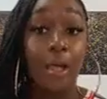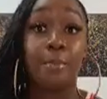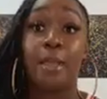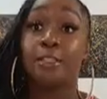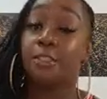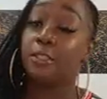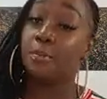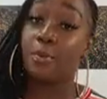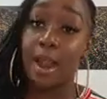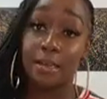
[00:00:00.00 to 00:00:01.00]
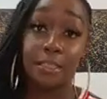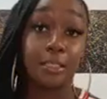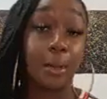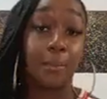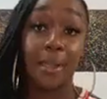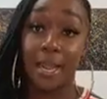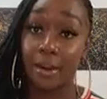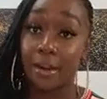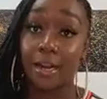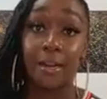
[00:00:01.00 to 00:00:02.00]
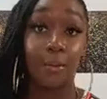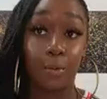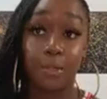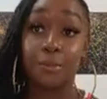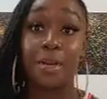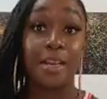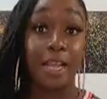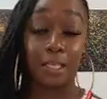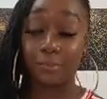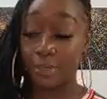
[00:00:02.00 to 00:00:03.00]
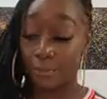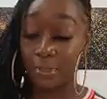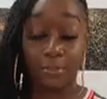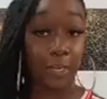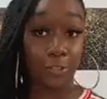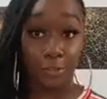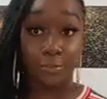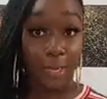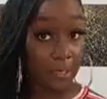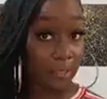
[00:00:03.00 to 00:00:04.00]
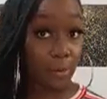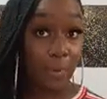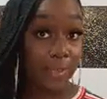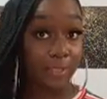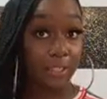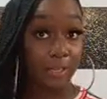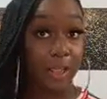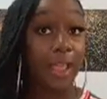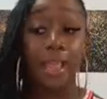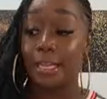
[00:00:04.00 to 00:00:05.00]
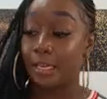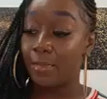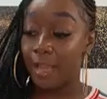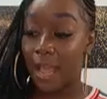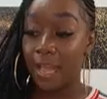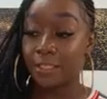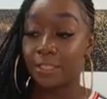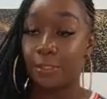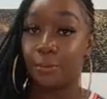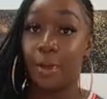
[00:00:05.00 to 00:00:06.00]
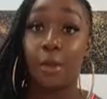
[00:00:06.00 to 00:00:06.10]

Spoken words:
Make sure you practice comparing and ordering negative numbers, because you may get a question and it may ask you,